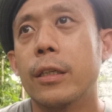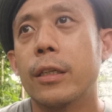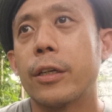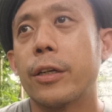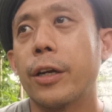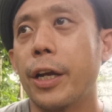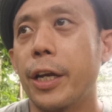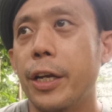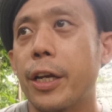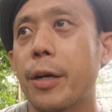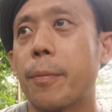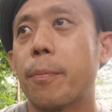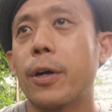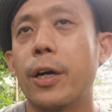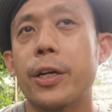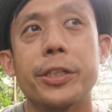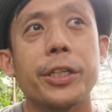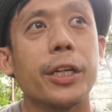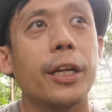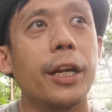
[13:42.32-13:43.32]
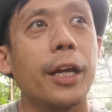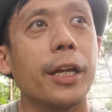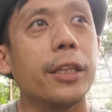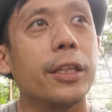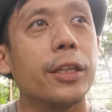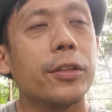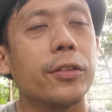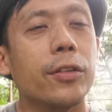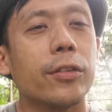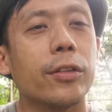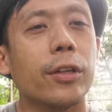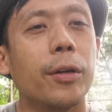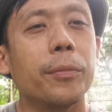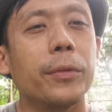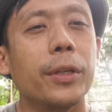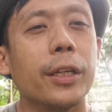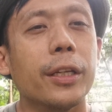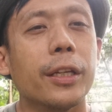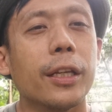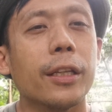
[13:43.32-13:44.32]
creating a project like this is
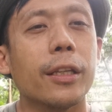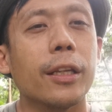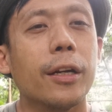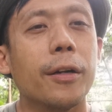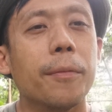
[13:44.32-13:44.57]
something that